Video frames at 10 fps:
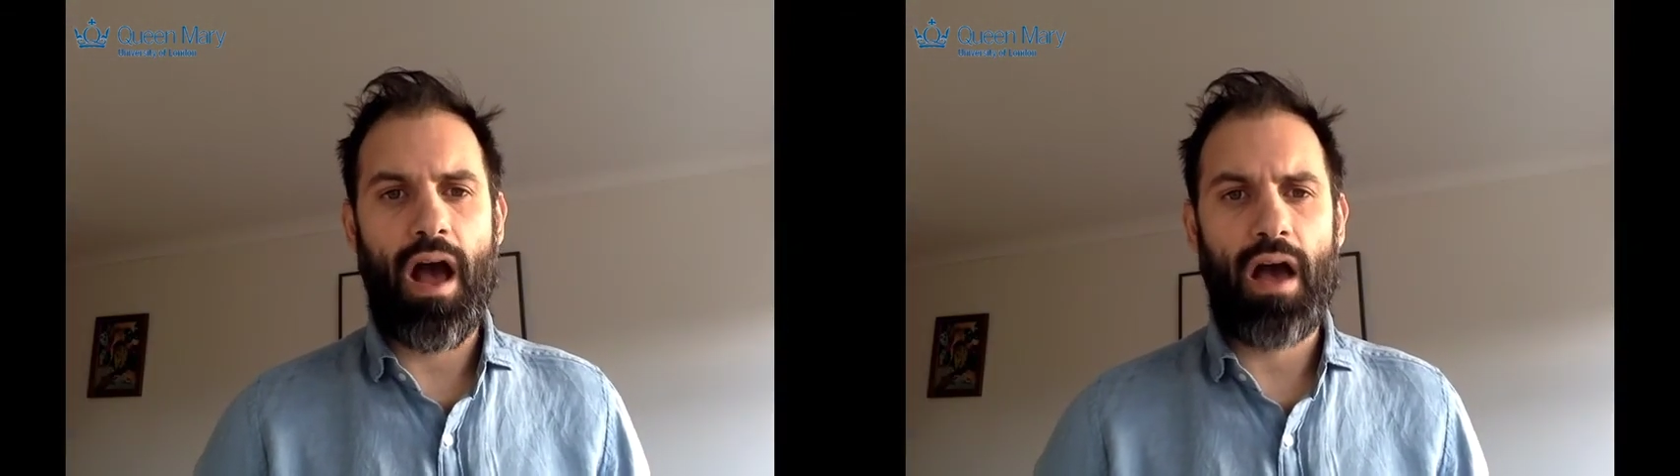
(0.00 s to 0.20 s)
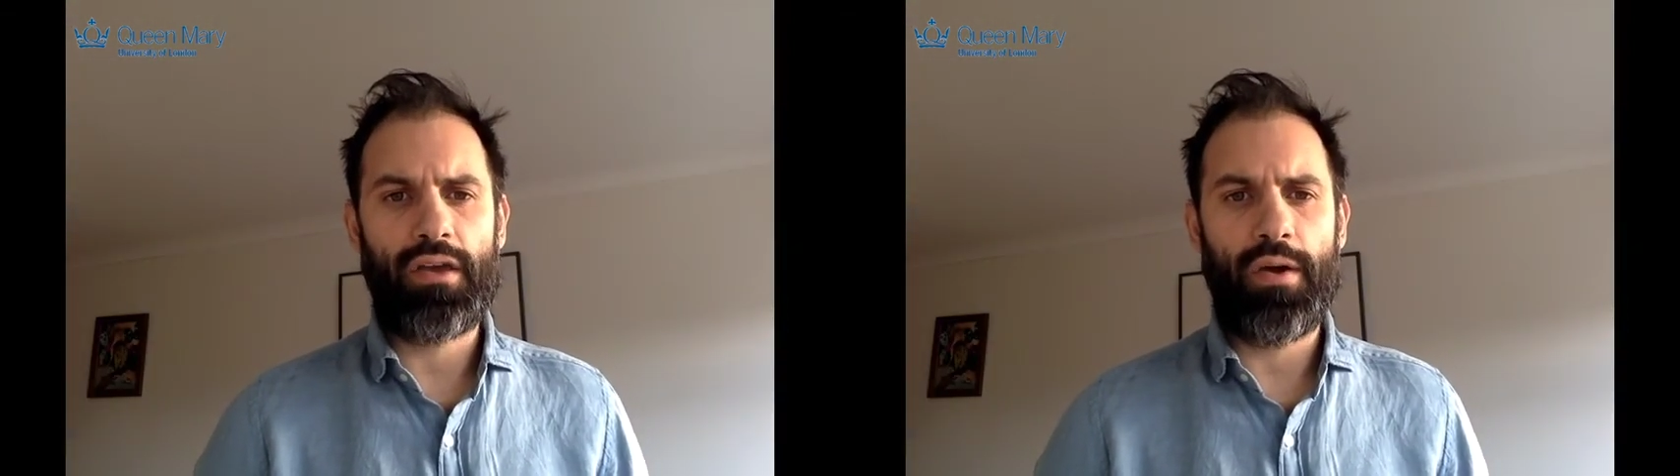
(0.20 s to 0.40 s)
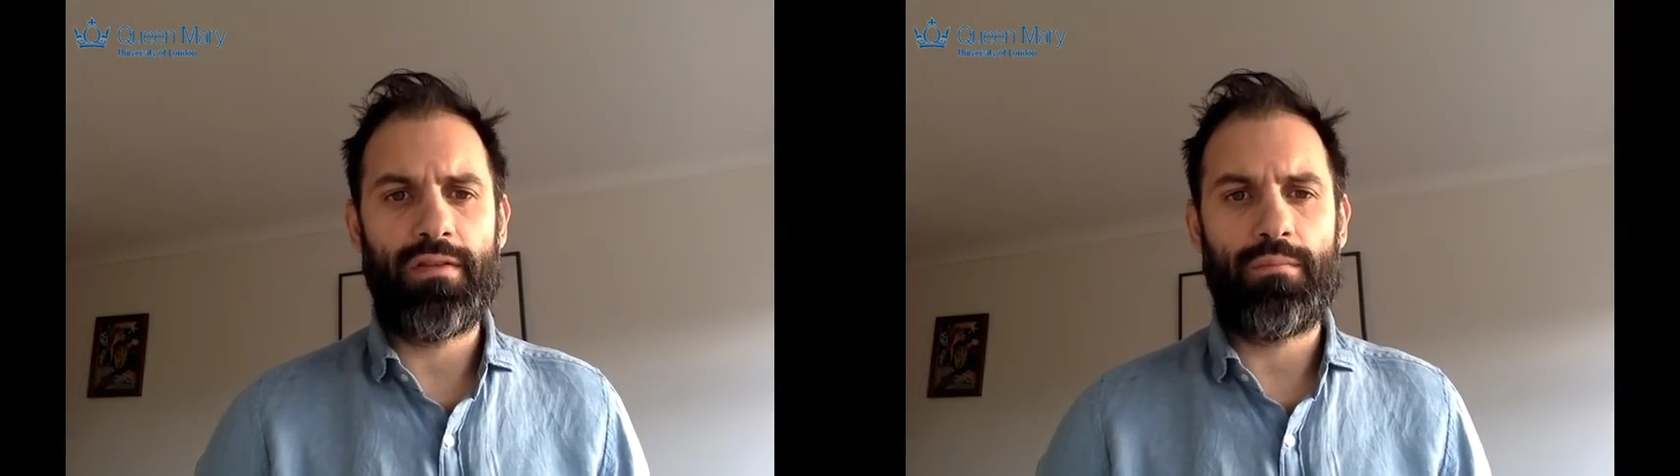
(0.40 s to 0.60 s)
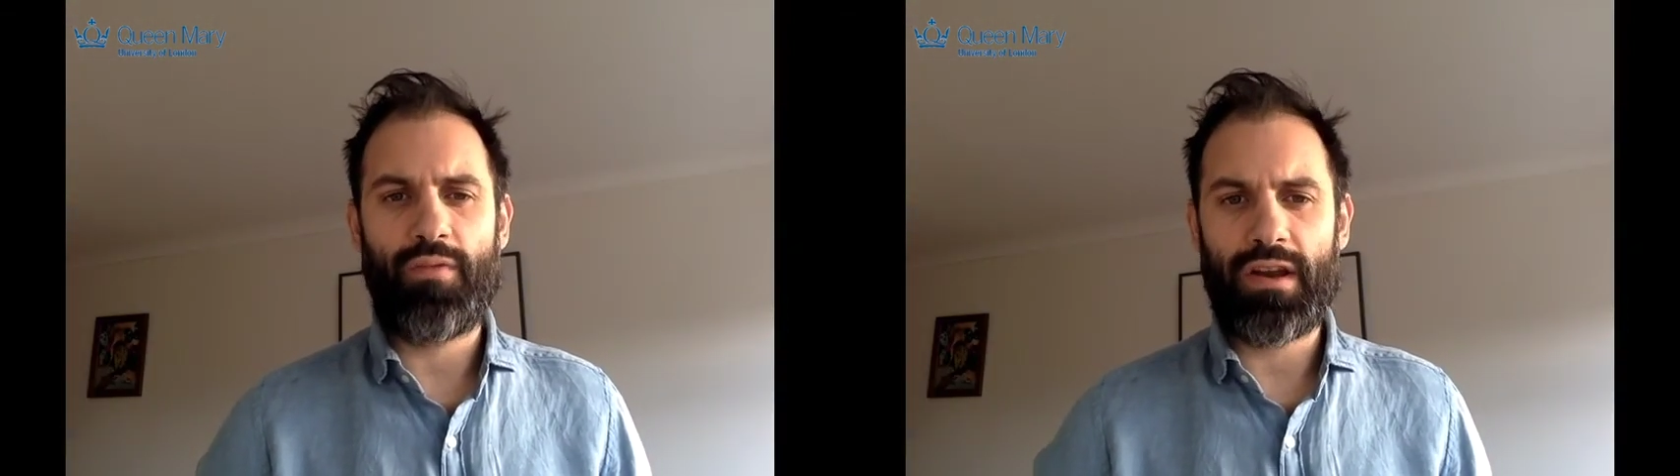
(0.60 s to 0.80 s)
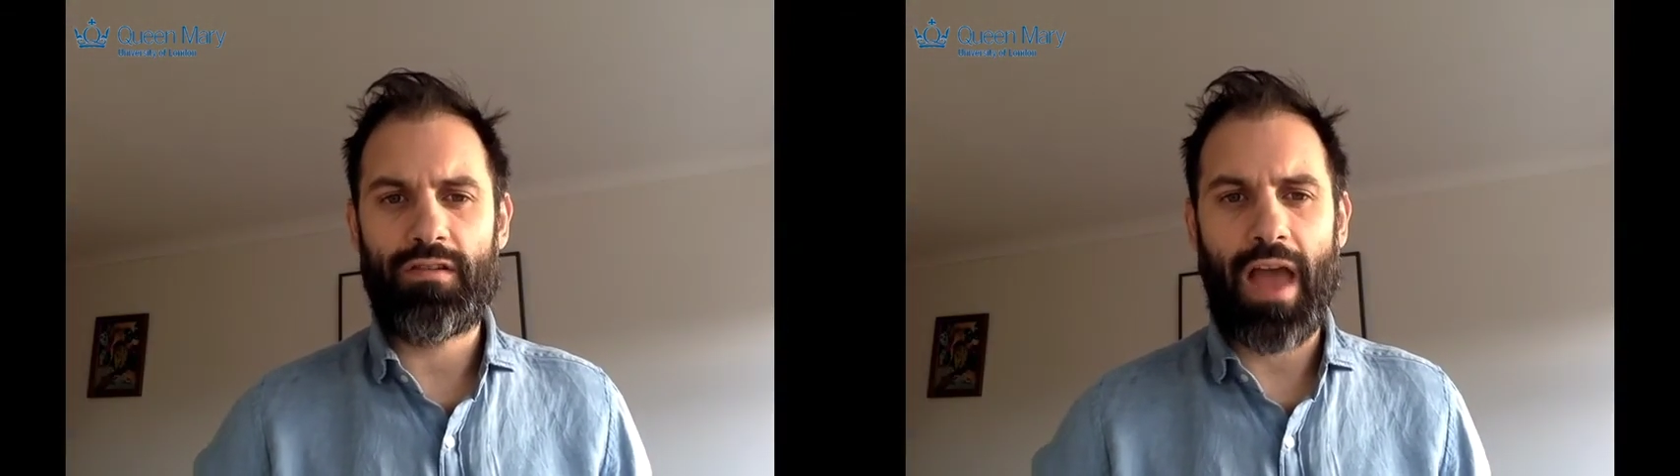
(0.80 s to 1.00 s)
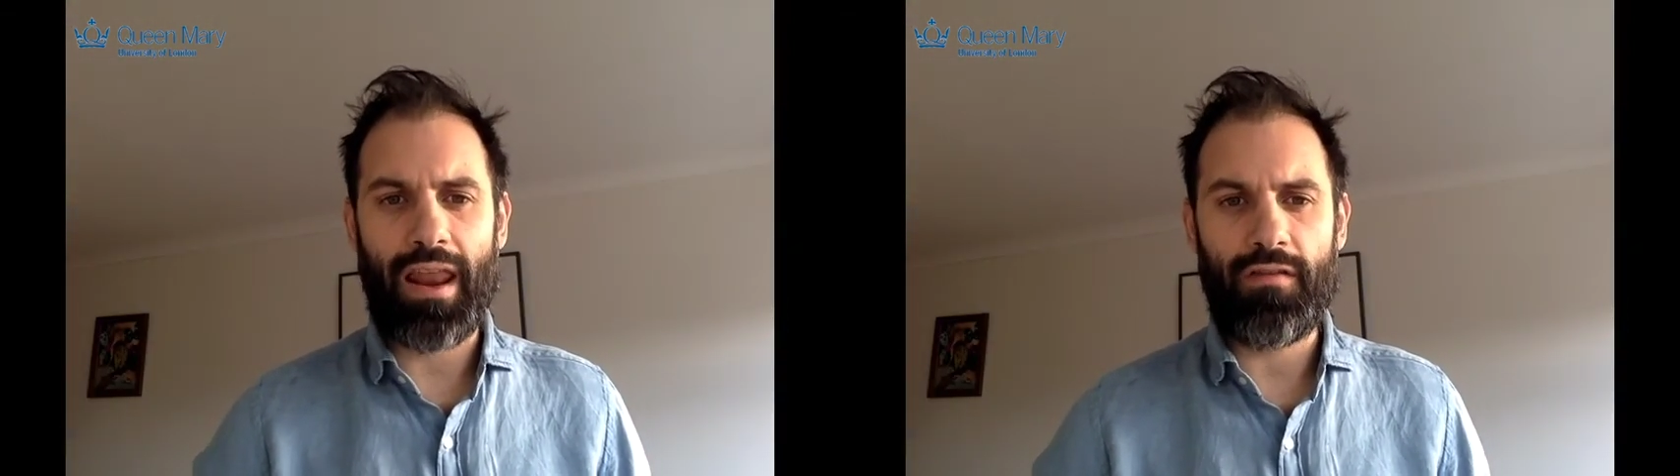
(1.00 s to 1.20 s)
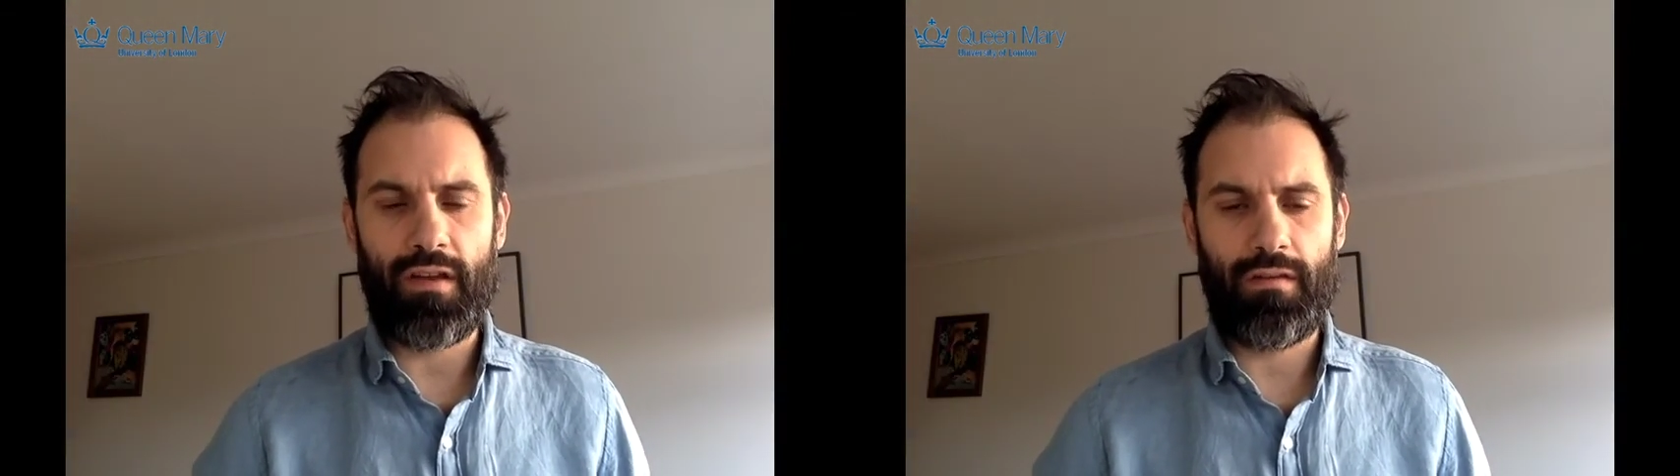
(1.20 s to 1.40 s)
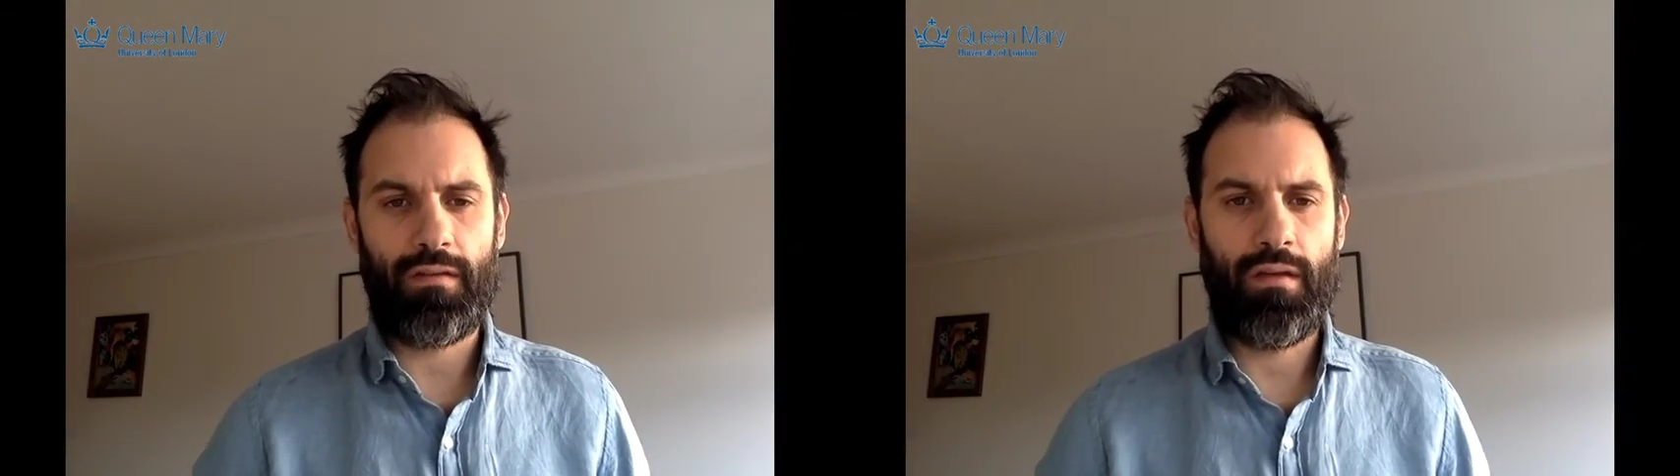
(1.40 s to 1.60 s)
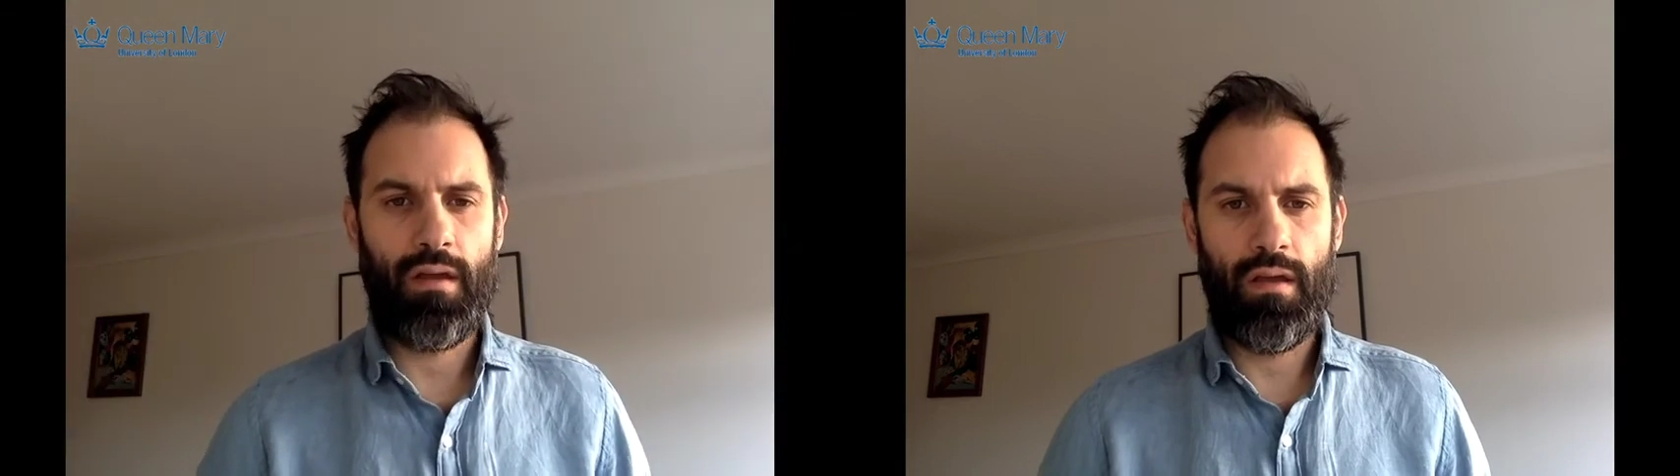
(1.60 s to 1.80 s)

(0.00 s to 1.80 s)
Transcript: are going to bring challenges.